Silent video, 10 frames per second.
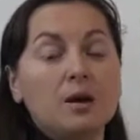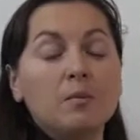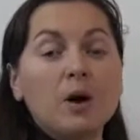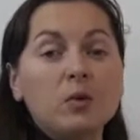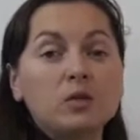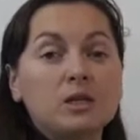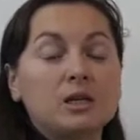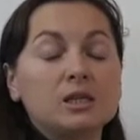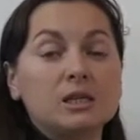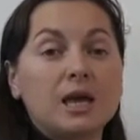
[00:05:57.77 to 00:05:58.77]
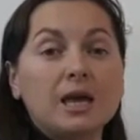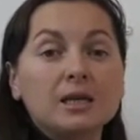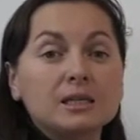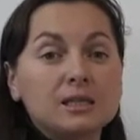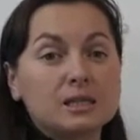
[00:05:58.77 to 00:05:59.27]
mountains,
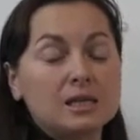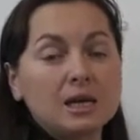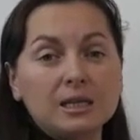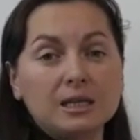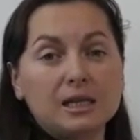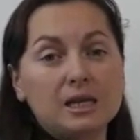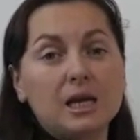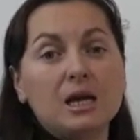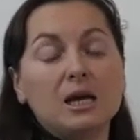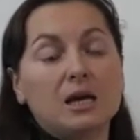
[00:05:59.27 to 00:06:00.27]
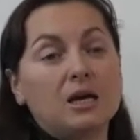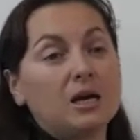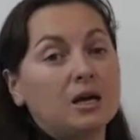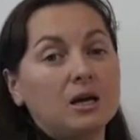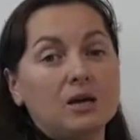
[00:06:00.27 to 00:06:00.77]
and suddenly
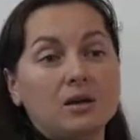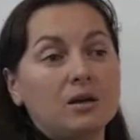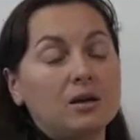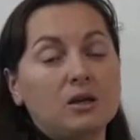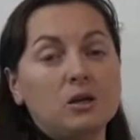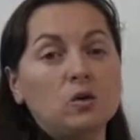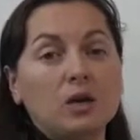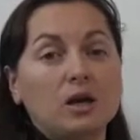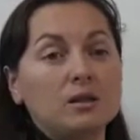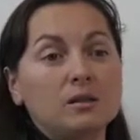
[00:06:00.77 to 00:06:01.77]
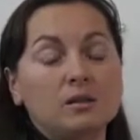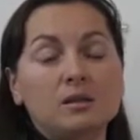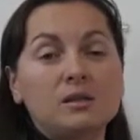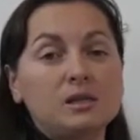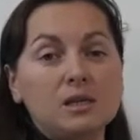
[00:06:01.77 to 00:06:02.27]
you can
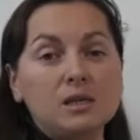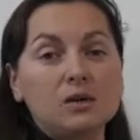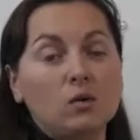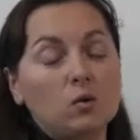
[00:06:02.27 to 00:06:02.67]
see